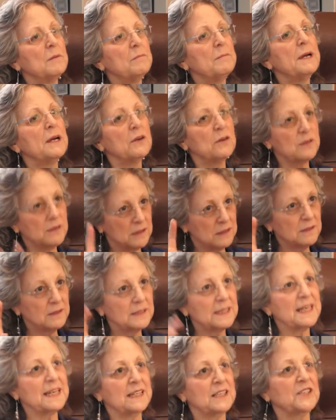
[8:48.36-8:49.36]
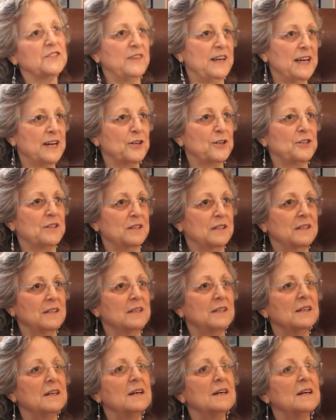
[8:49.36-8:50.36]
Marital
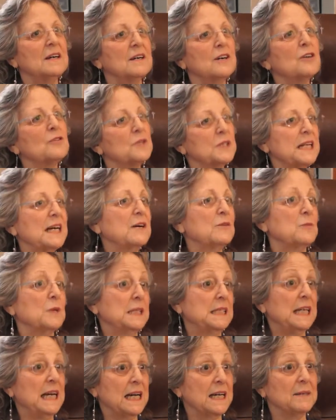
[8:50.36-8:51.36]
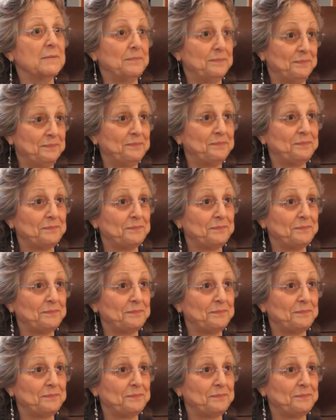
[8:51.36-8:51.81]
satisfaction goes down with time.